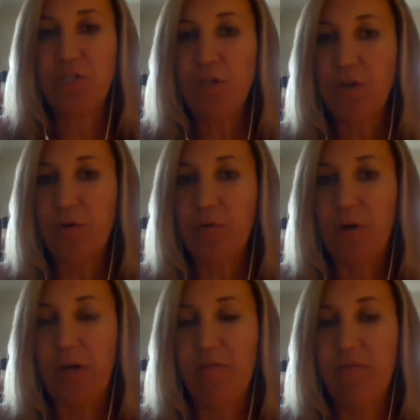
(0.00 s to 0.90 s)

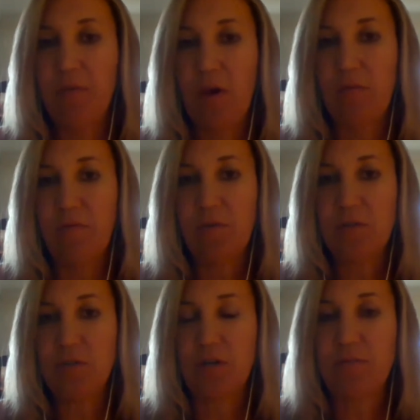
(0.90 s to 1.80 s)
I've
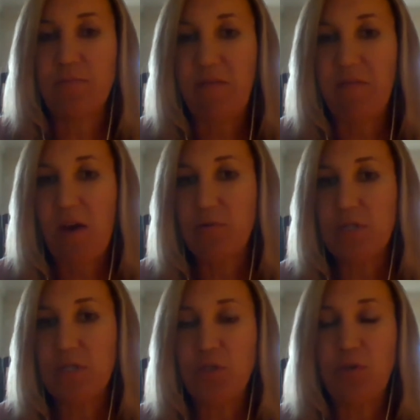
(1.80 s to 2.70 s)
instructed my
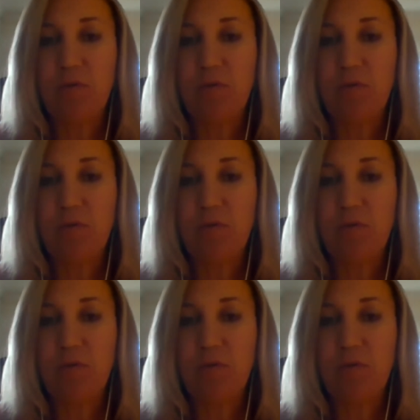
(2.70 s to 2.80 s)
faculty too.